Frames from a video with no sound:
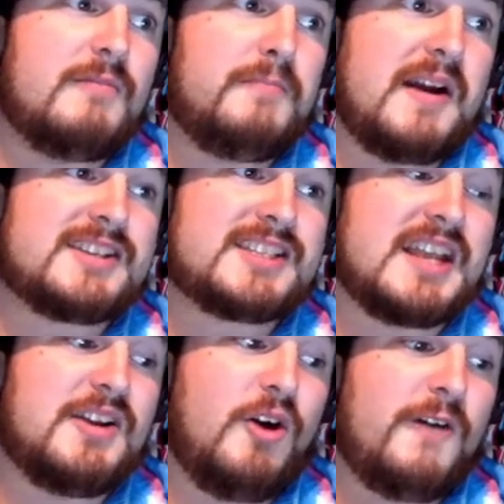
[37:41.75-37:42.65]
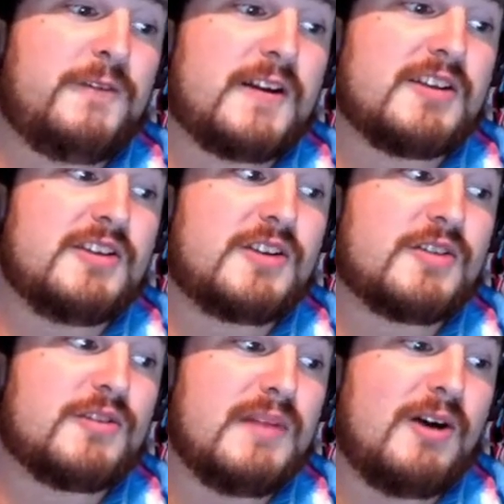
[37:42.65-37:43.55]
by setting off, like, a
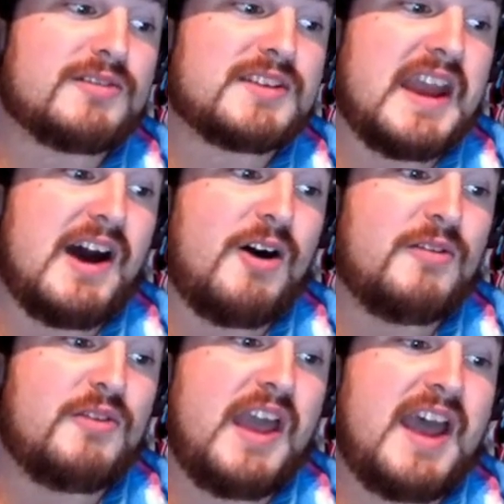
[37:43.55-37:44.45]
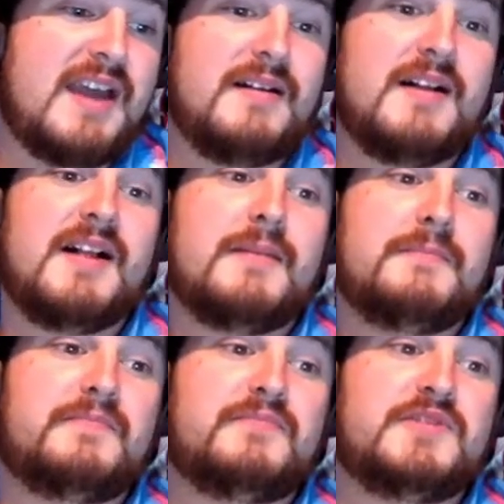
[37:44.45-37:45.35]
nuclear meltdown that
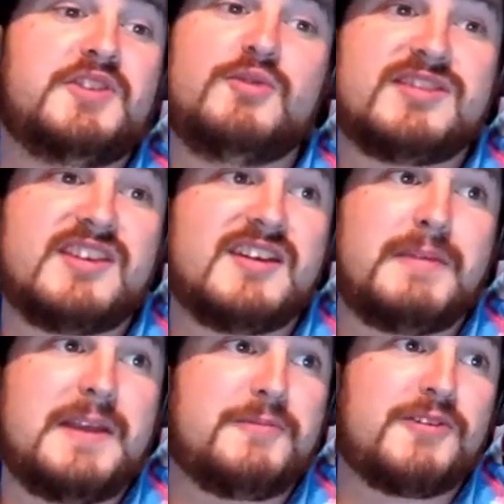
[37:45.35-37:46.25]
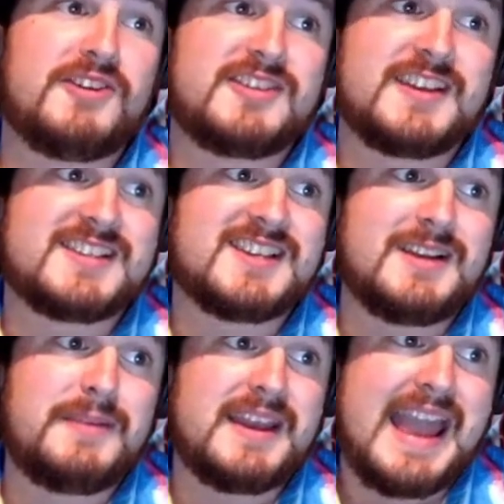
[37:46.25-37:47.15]
you think people are going to think it's going
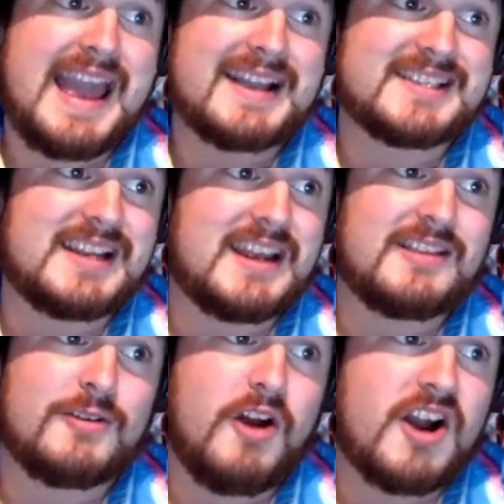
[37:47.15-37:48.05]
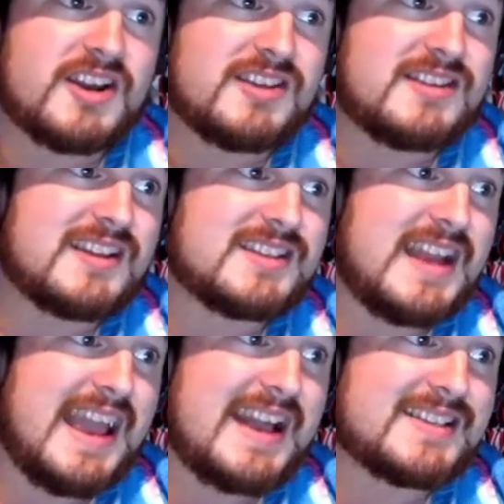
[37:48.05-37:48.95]
to be an accident. They're not going to think it's
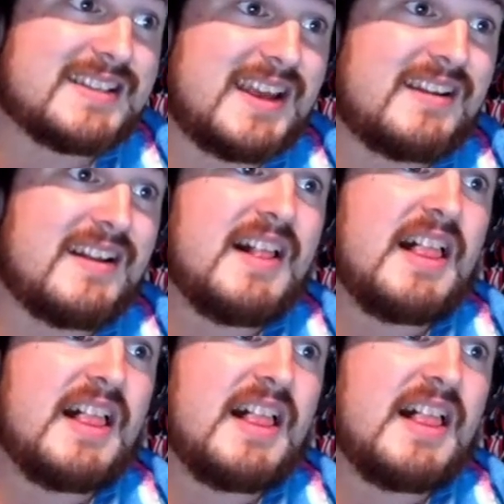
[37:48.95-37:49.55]
an accident.